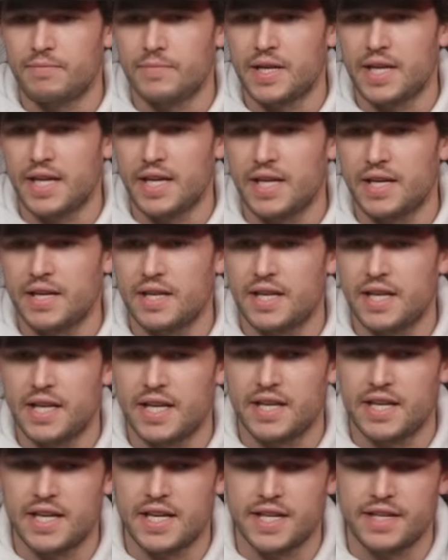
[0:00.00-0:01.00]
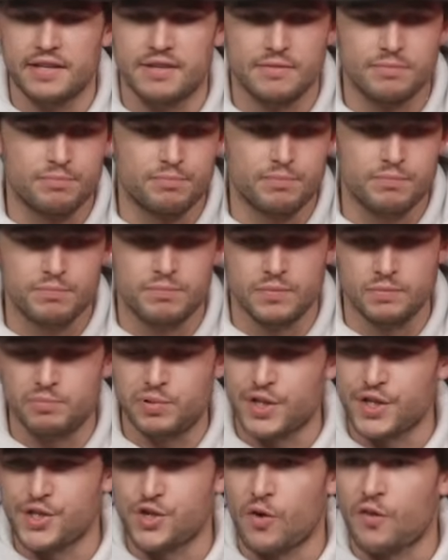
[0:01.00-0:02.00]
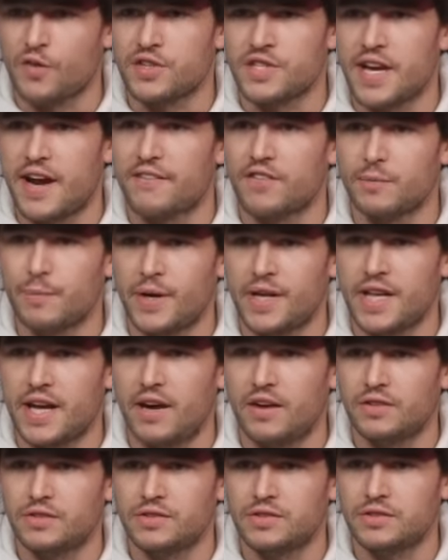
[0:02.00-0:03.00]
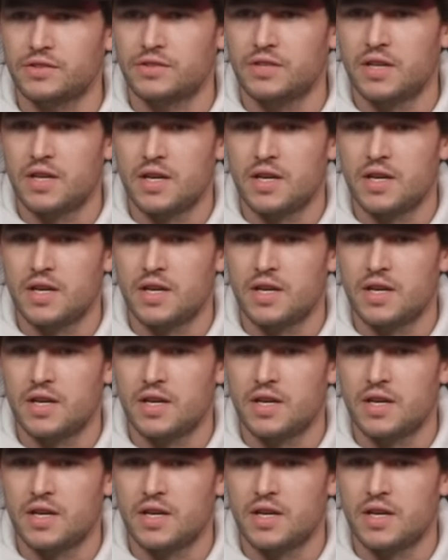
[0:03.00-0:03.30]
it it bleeds over to everybody else.